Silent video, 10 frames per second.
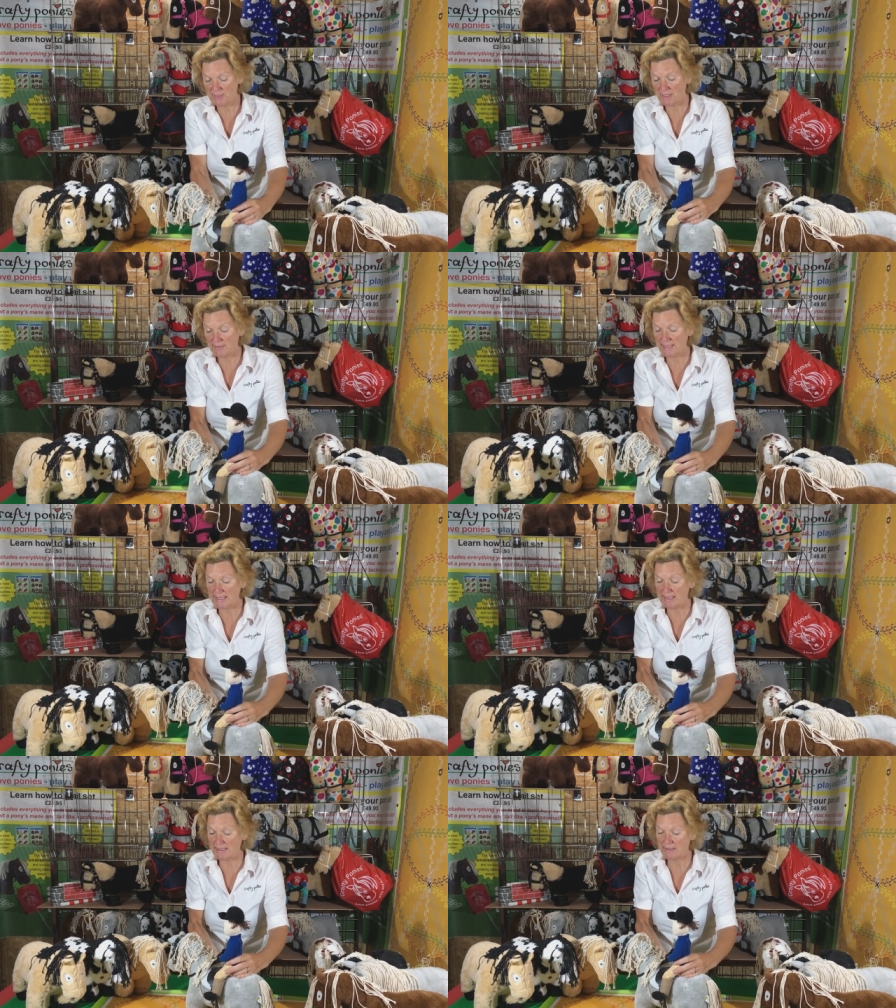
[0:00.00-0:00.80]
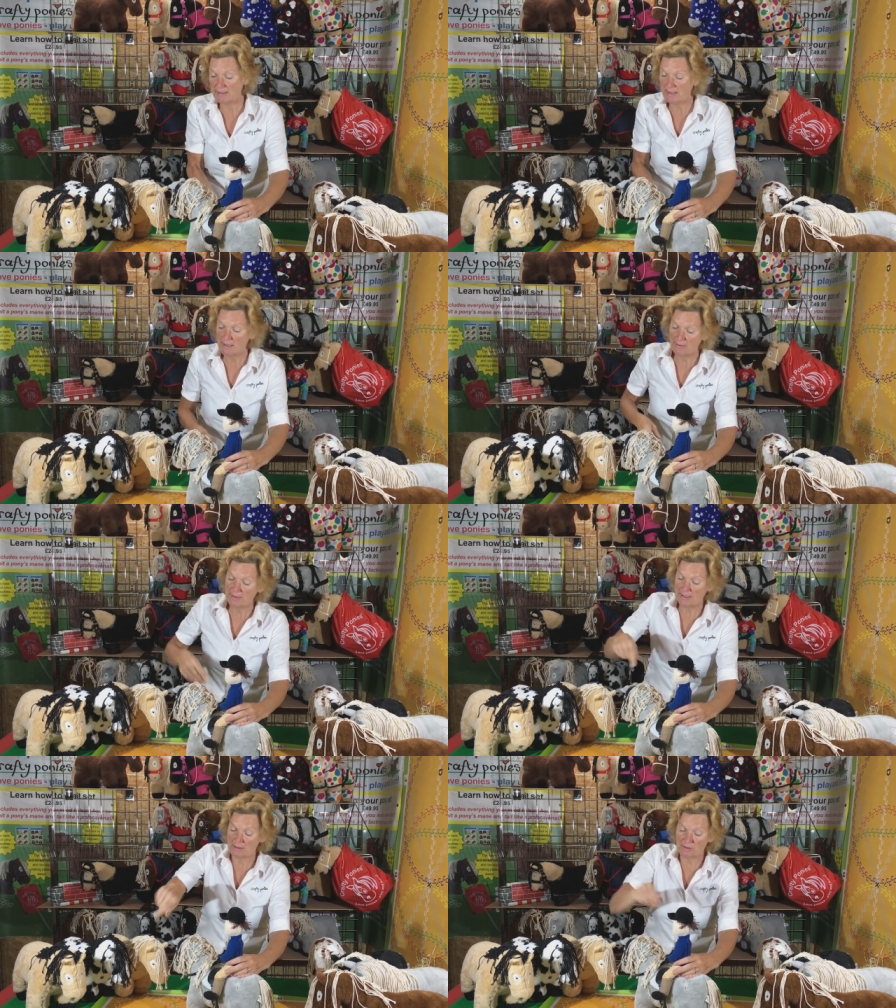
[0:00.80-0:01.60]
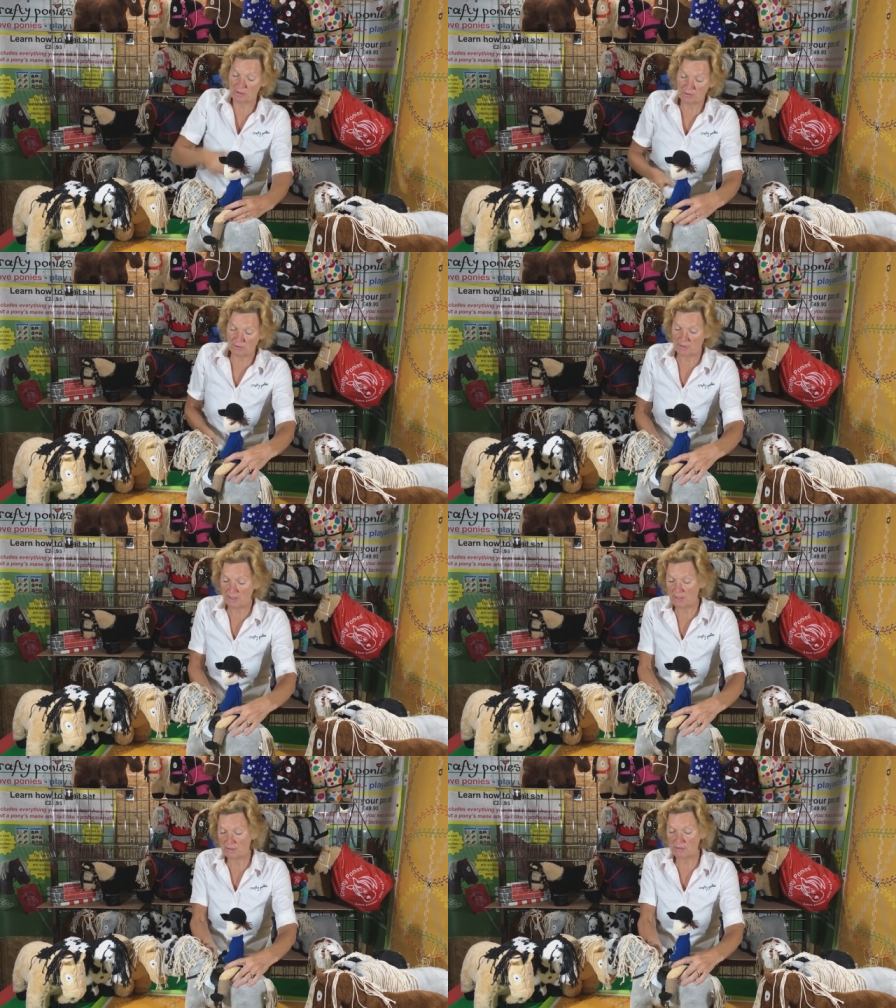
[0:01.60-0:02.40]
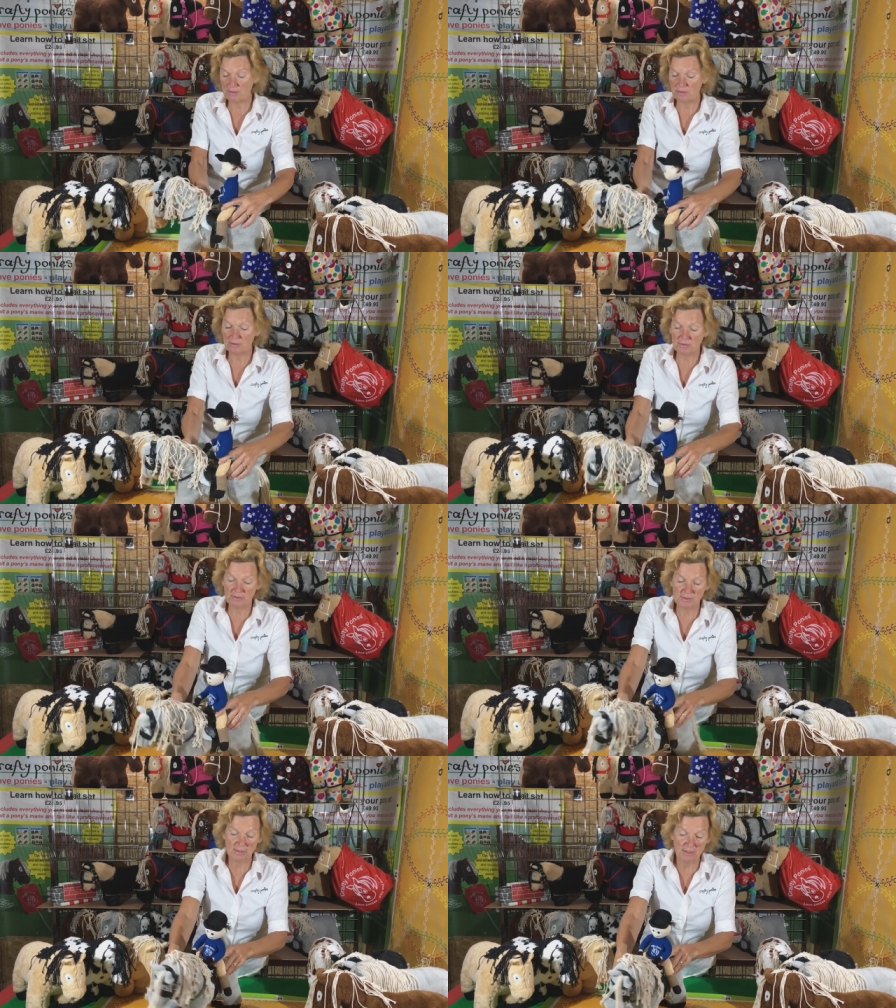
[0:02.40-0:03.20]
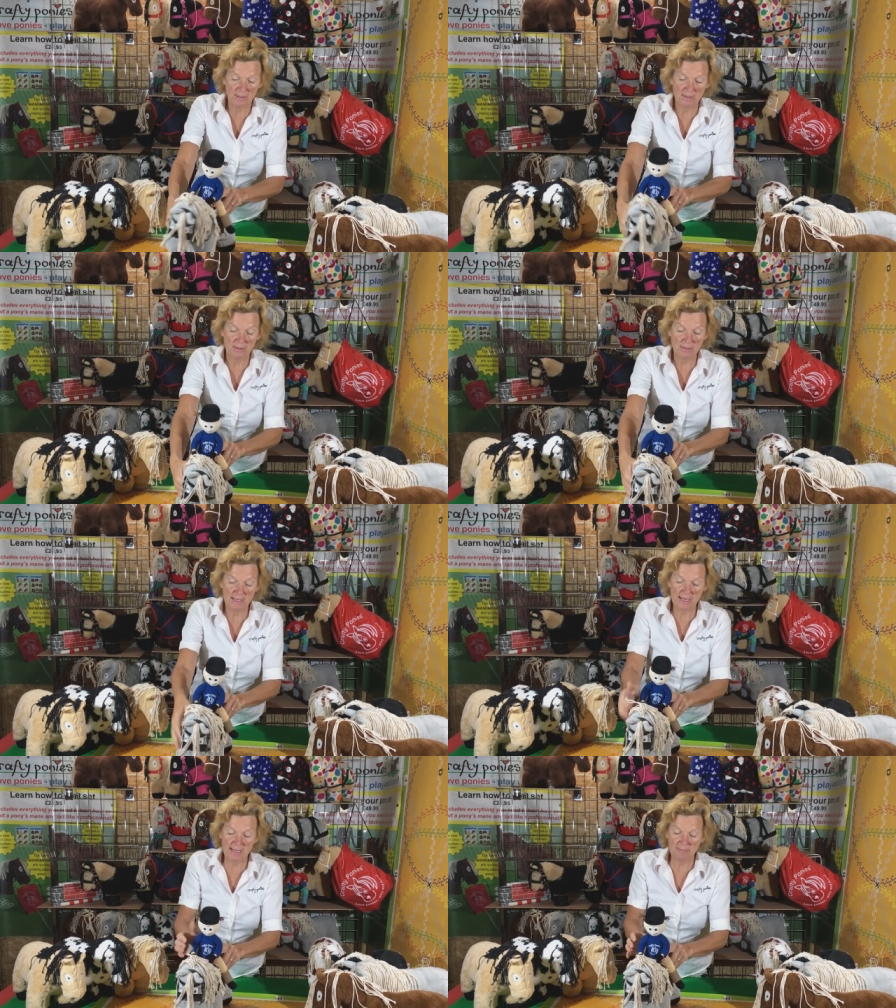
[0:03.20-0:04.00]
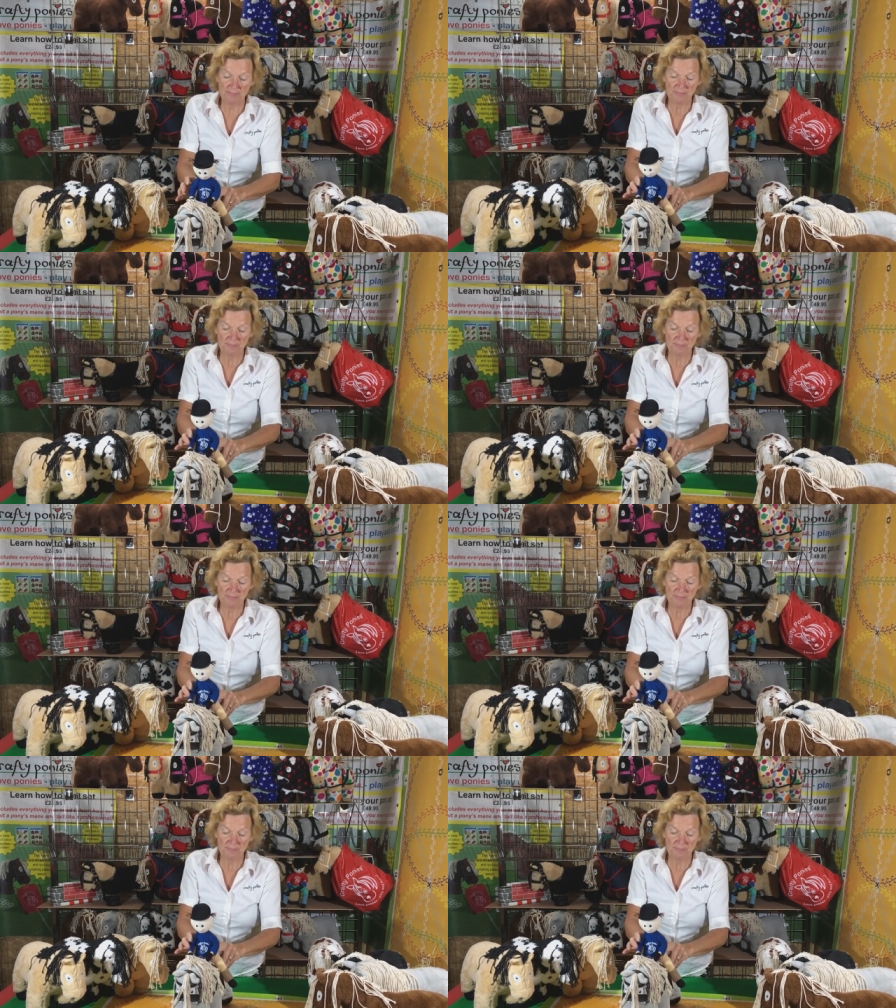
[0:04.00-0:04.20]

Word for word: the arena. They can do circles, okay?